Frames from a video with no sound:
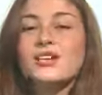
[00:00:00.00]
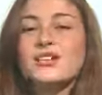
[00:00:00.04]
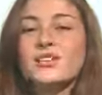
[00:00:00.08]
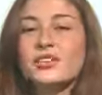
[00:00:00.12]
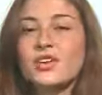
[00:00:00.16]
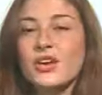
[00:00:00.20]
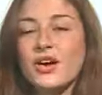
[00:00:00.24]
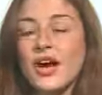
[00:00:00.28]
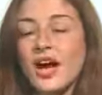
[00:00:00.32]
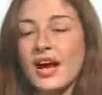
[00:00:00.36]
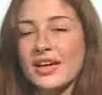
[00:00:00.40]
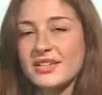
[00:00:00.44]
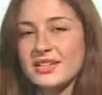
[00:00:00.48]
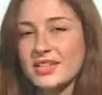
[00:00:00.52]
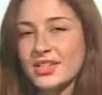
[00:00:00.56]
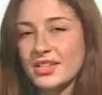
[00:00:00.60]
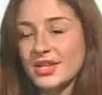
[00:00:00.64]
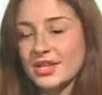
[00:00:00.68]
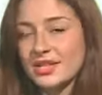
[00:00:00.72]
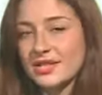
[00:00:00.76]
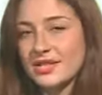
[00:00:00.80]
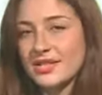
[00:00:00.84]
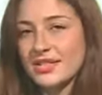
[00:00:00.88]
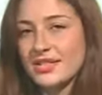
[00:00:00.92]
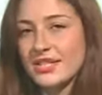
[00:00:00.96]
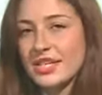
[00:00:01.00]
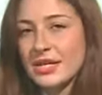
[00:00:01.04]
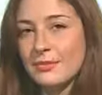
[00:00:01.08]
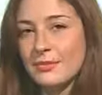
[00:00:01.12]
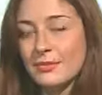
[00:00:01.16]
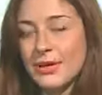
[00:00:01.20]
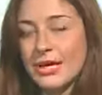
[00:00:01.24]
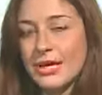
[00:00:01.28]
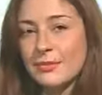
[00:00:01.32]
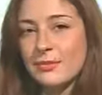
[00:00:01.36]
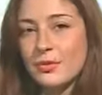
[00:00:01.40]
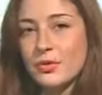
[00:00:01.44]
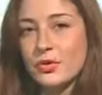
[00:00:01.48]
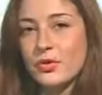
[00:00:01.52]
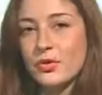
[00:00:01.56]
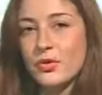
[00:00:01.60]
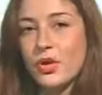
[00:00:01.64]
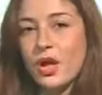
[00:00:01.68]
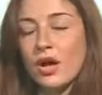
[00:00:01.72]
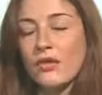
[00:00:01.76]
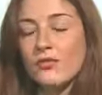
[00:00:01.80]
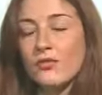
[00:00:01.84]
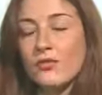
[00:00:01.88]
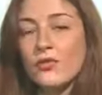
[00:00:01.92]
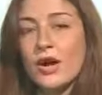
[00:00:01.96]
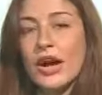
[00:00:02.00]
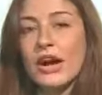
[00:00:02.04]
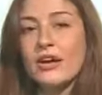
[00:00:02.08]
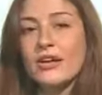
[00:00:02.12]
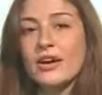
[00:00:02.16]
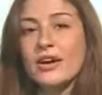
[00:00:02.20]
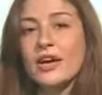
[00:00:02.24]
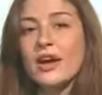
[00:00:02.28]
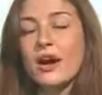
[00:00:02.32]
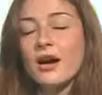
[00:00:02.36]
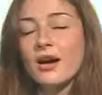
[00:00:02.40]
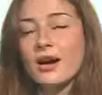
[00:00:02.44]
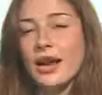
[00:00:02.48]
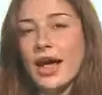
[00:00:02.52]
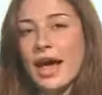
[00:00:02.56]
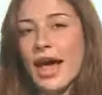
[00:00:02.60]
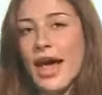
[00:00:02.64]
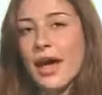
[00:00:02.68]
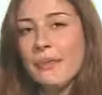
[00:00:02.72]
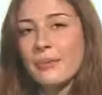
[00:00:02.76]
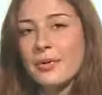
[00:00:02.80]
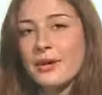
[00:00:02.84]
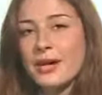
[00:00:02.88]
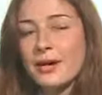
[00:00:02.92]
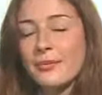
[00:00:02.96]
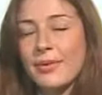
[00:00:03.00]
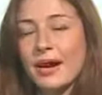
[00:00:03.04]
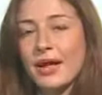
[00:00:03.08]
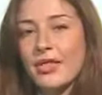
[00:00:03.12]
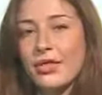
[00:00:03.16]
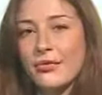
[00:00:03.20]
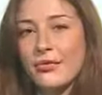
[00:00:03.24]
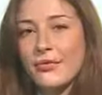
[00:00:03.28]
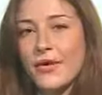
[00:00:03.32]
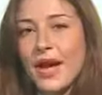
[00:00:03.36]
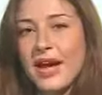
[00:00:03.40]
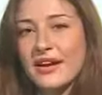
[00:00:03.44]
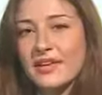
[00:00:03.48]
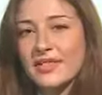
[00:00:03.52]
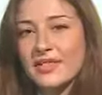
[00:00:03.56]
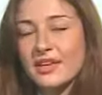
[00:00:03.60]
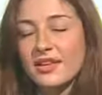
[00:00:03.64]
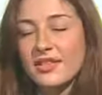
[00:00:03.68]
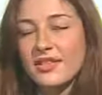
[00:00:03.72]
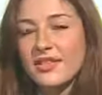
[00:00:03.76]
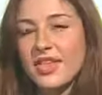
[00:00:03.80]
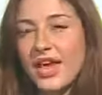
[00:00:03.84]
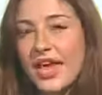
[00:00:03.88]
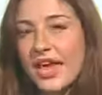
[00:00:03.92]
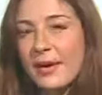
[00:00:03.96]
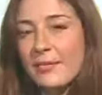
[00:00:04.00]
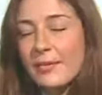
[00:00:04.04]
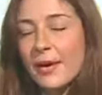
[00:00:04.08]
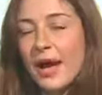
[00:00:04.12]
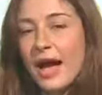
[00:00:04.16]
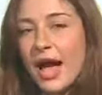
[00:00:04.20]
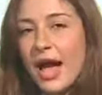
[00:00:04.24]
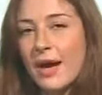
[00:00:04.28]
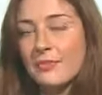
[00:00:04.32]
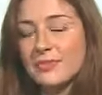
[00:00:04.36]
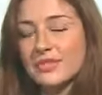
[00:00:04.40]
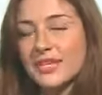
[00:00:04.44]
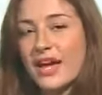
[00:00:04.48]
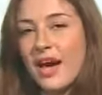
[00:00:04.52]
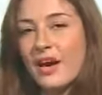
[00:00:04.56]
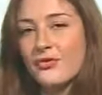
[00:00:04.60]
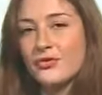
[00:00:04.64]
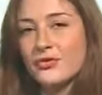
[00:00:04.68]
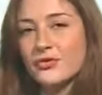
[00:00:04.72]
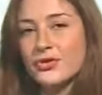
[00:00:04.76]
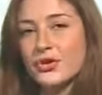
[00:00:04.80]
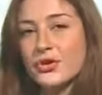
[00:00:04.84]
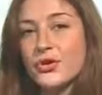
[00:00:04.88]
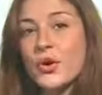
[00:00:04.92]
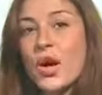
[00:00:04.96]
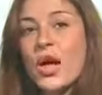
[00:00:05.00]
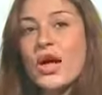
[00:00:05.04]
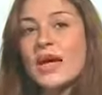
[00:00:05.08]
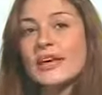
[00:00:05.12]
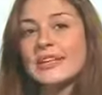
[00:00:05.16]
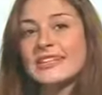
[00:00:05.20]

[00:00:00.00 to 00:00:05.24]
So as you can see, people are very unhappy about the fact that they perhaps have to